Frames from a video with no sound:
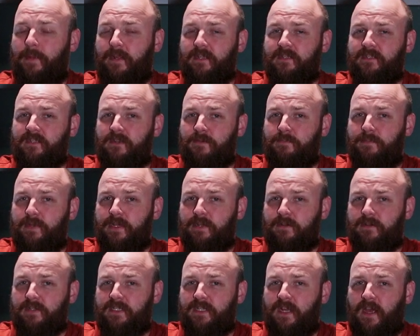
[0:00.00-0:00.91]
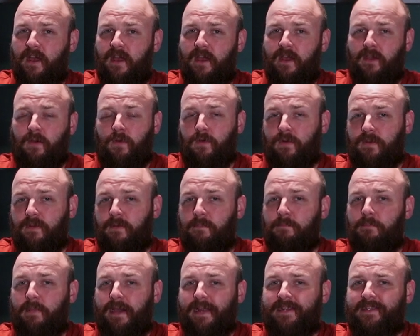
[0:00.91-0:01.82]
Pilsner beers or the
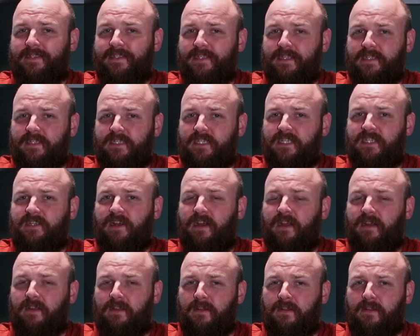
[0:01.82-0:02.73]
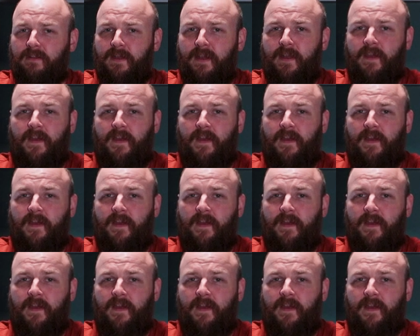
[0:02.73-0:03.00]
Marzen style.